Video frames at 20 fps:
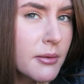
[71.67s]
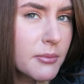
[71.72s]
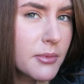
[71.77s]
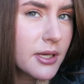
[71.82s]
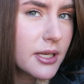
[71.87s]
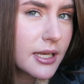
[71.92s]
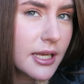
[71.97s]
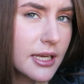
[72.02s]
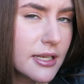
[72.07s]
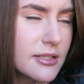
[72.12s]

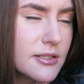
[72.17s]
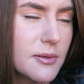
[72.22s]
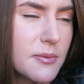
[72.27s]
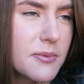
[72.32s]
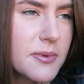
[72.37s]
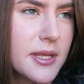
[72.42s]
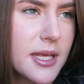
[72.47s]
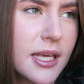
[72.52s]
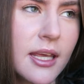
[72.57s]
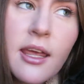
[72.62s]
gonna get
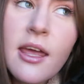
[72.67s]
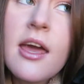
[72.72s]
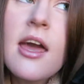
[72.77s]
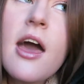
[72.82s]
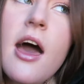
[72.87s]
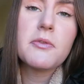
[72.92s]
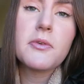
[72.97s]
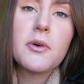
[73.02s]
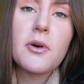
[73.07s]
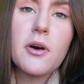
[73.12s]
something.
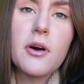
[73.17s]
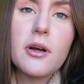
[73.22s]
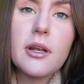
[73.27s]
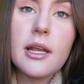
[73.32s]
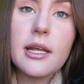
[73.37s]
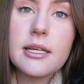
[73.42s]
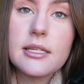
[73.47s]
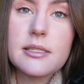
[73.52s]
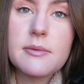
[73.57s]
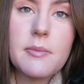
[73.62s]
I've got
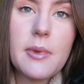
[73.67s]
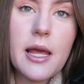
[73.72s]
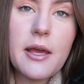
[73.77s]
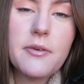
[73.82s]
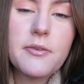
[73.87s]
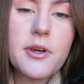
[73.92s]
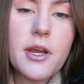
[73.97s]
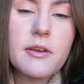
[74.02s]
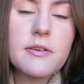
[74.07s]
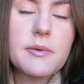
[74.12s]
like some
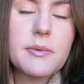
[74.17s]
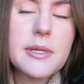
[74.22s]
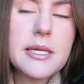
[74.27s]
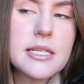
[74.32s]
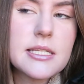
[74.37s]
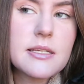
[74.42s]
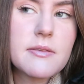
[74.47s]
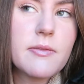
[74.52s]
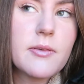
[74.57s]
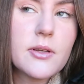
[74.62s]
leftover
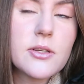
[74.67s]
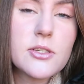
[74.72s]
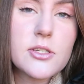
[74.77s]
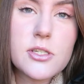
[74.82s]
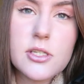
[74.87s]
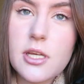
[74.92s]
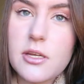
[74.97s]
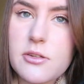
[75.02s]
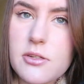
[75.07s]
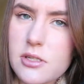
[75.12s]
pizza for
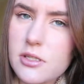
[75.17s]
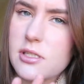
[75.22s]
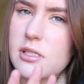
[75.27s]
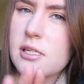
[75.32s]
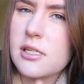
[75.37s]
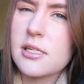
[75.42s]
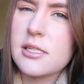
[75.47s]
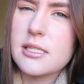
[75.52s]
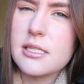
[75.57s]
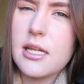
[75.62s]
lunch, so
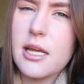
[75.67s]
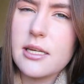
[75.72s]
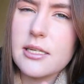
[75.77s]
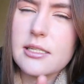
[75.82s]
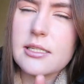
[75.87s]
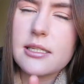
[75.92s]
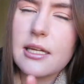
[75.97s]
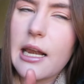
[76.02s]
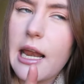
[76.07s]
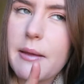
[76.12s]
just slight
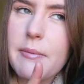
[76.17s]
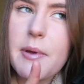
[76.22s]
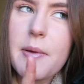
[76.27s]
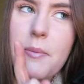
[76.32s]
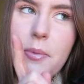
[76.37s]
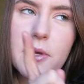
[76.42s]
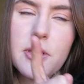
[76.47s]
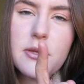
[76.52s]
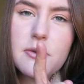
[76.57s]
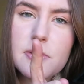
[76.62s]
disclaimer,
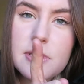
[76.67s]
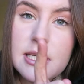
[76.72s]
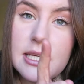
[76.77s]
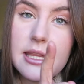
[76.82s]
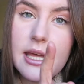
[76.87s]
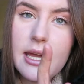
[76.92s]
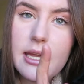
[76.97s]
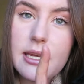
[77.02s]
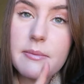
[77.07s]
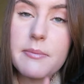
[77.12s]
but you'll see
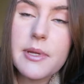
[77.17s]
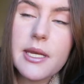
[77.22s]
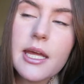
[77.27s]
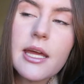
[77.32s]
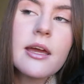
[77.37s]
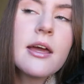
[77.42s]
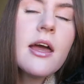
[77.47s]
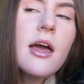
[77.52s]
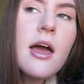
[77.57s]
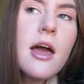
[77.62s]
that in a
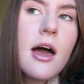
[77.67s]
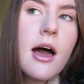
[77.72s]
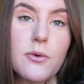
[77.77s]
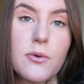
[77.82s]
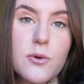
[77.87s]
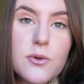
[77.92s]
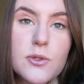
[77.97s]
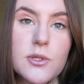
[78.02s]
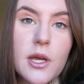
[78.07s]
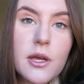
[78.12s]
minute. And
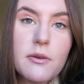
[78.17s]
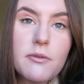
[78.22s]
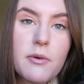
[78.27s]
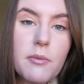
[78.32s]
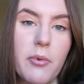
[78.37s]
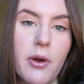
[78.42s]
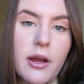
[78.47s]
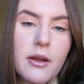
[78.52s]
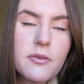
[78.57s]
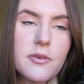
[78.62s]
also for
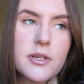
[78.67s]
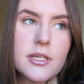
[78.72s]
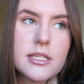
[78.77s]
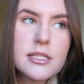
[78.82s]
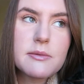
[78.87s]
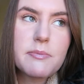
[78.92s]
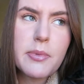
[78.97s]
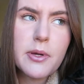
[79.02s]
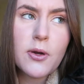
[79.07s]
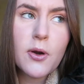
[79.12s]

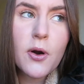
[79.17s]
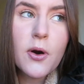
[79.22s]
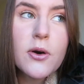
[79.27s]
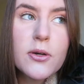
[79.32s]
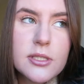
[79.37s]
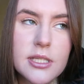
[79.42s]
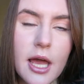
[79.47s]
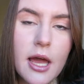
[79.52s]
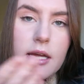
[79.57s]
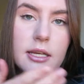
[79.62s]
breakfast,
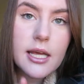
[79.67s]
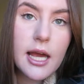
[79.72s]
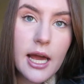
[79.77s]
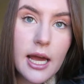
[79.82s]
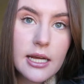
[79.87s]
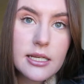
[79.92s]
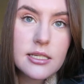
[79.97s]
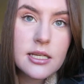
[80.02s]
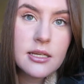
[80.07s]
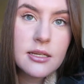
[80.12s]
because I'd
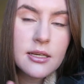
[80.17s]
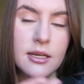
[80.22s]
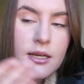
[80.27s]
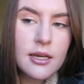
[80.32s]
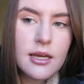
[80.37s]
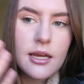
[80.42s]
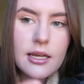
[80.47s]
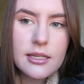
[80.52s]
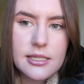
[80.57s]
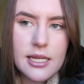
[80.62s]
had
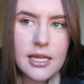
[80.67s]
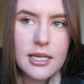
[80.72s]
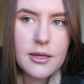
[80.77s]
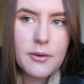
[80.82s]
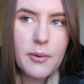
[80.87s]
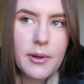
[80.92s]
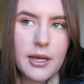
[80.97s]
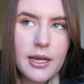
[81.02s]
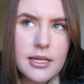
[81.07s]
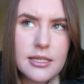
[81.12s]
a
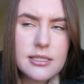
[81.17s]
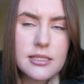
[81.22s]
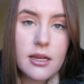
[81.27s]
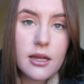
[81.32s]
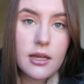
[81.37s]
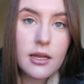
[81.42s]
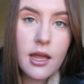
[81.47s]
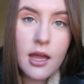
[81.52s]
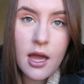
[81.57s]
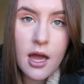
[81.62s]
takeaway last
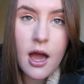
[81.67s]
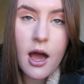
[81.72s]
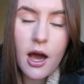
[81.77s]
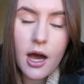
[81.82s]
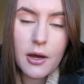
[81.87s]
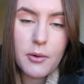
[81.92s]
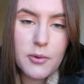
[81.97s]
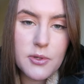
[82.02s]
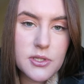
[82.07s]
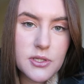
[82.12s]
night,
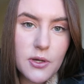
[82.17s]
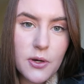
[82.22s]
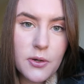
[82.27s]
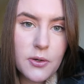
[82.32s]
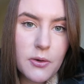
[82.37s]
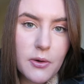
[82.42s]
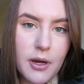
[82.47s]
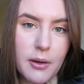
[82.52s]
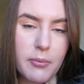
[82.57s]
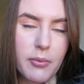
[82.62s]
I wasn't
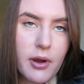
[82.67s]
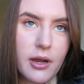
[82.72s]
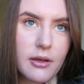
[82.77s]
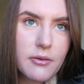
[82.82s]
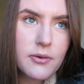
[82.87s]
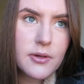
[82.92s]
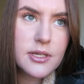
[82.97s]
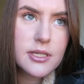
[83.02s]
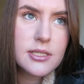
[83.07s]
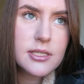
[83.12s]
hungry at
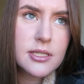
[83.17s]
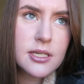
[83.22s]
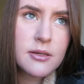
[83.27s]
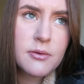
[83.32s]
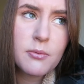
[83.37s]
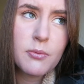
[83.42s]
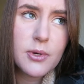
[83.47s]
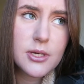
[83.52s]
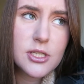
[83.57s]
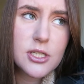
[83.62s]
breakfast,
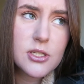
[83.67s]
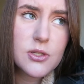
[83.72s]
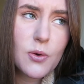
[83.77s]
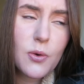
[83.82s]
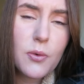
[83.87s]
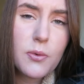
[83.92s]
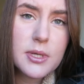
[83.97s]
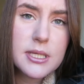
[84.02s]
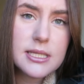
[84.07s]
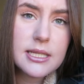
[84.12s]
which is
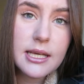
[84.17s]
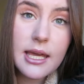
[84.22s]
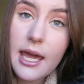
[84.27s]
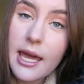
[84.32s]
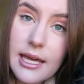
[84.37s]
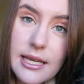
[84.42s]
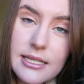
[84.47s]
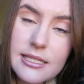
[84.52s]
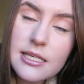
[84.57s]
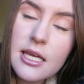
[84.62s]
always the
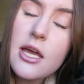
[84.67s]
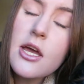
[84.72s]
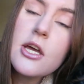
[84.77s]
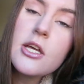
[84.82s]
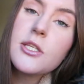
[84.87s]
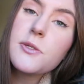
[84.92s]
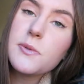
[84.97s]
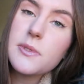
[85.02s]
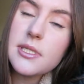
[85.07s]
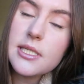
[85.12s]
case,
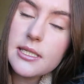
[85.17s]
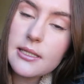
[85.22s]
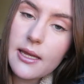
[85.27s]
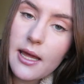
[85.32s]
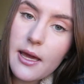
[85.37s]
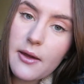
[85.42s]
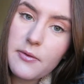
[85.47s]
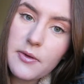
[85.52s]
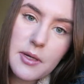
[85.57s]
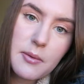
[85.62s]
so I didn't
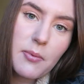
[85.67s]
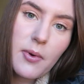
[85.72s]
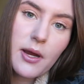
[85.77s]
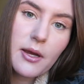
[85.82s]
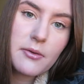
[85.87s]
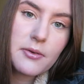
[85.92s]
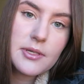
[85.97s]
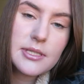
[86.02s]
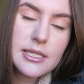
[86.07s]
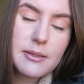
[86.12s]
have any
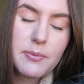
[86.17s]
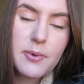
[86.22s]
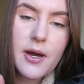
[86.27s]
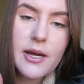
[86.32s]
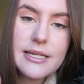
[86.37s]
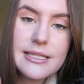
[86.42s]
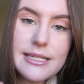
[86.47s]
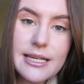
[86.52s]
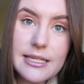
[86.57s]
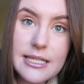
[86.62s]
breakfast, but
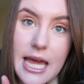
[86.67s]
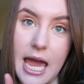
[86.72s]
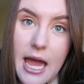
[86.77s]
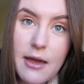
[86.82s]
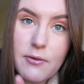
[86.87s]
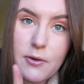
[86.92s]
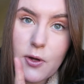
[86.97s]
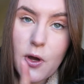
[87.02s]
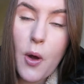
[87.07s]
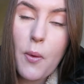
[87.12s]
I did
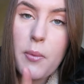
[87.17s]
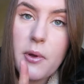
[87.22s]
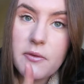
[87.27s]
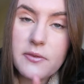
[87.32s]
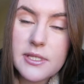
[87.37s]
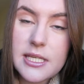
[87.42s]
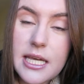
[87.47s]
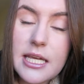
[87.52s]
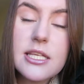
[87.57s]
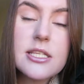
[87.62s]
have a cup of
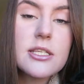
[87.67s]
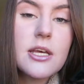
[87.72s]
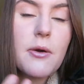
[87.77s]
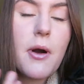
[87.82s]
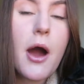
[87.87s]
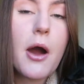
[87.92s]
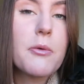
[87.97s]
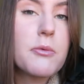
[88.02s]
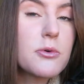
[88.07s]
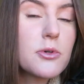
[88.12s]
tea, so
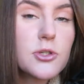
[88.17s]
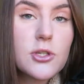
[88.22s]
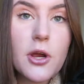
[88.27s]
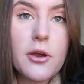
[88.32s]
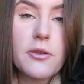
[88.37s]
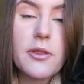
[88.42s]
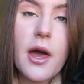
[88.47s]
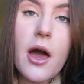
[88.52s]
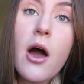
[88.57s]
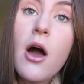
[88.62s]
I will
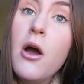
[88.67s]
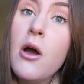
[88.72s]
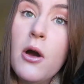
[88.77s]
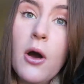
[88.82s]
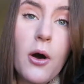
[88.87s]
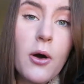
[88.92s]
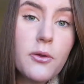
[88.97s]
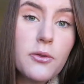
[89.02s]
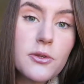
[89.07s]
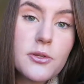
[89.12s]
show that
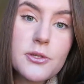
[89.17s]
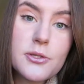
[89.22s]
on the